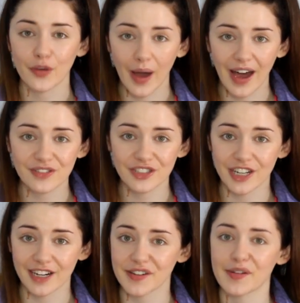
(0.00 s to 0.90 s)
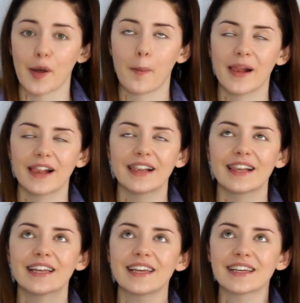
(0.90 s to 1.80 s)
If you haven't checked her out,
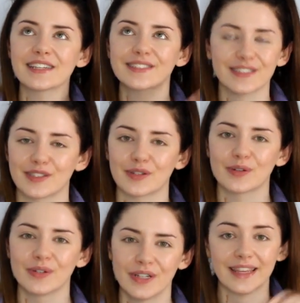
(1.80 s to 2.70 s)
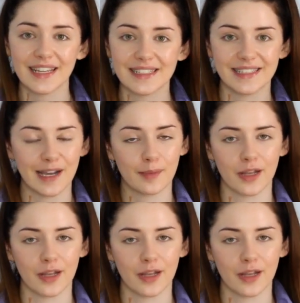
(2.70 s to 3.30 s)
please do. Link is down